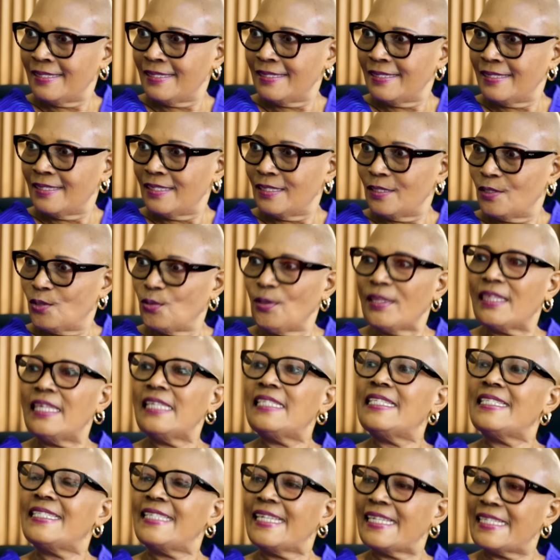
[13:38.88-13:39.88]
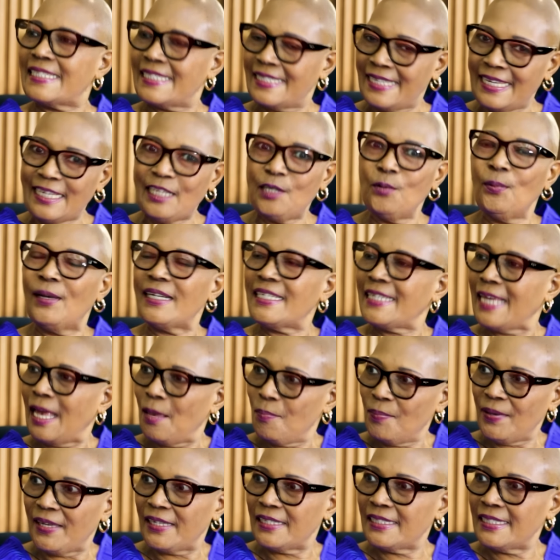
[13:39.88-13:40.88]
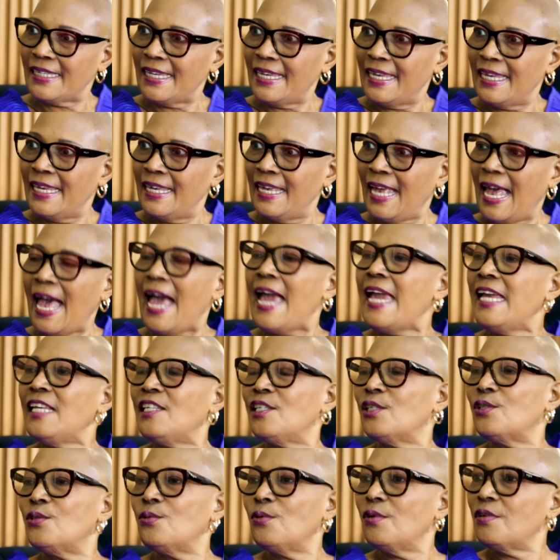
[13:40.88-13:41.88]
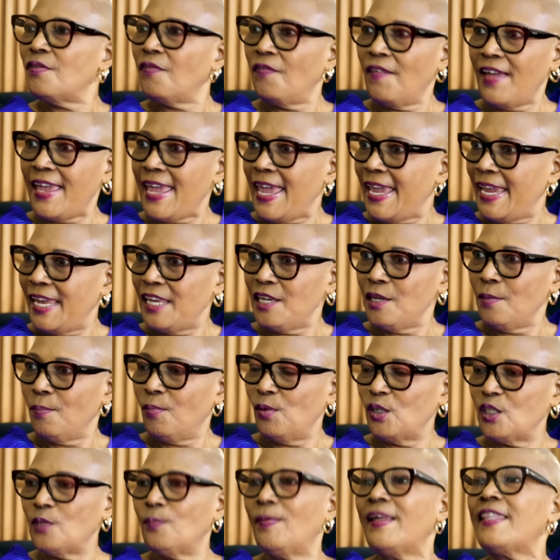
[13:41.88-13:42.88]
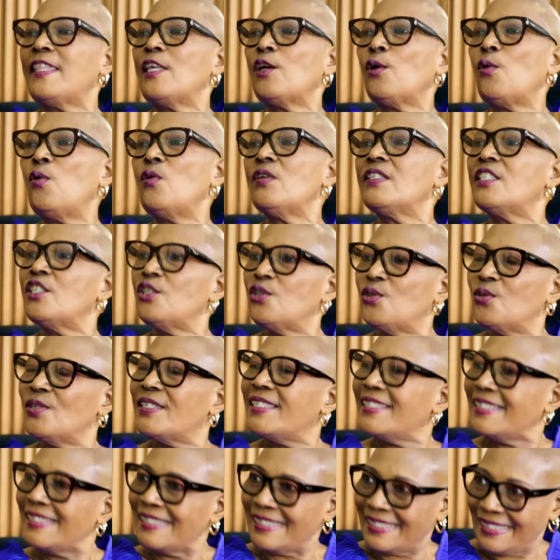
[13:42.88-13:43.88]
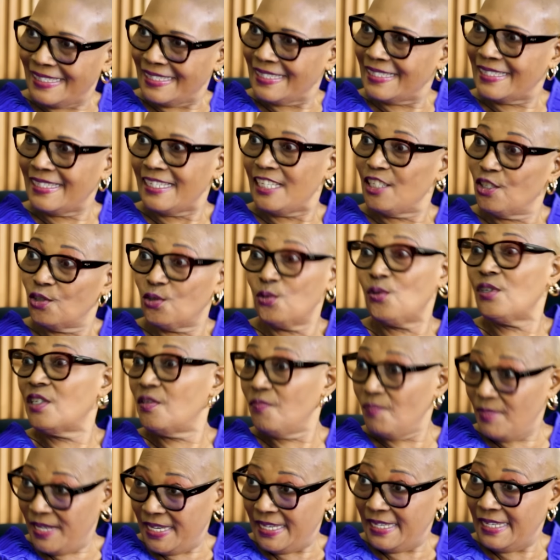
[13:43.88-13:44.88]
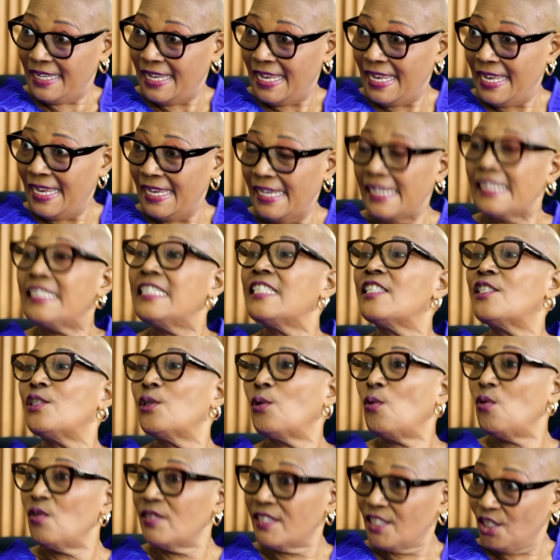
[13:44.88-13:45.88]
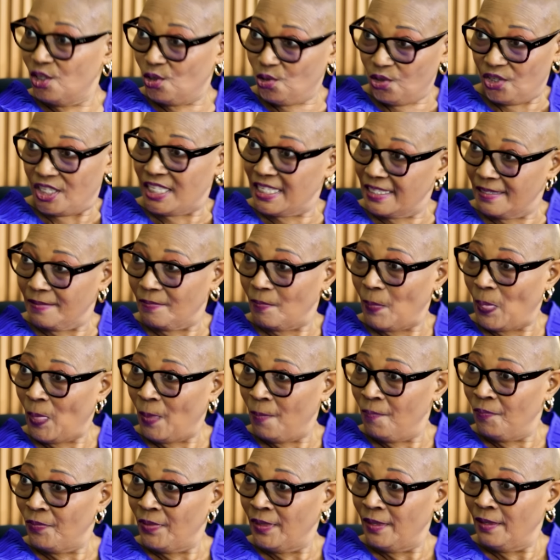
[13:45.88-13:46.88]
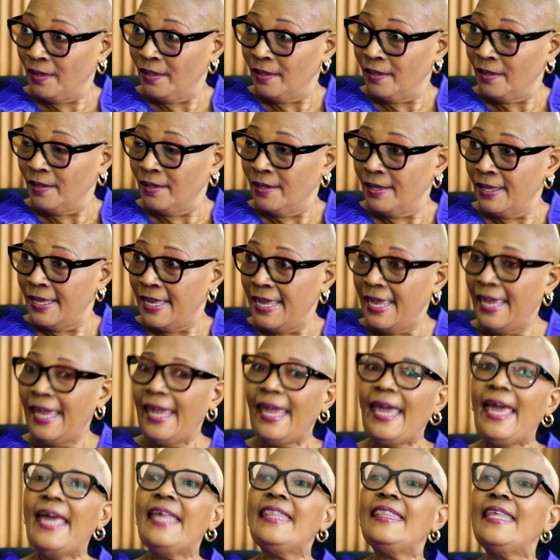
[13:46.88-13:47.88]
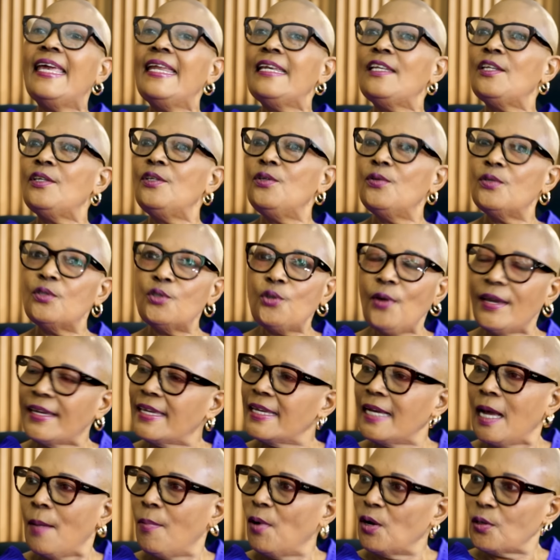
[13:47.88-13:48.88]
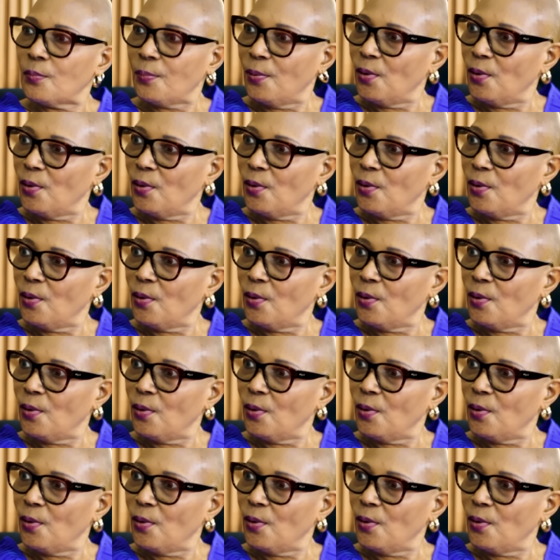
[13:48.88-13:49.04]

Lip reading: Okay. So this is exactly what happened. I did not fire anybody, but the constitution did. It's not me, it is the constitution. And then you're talking about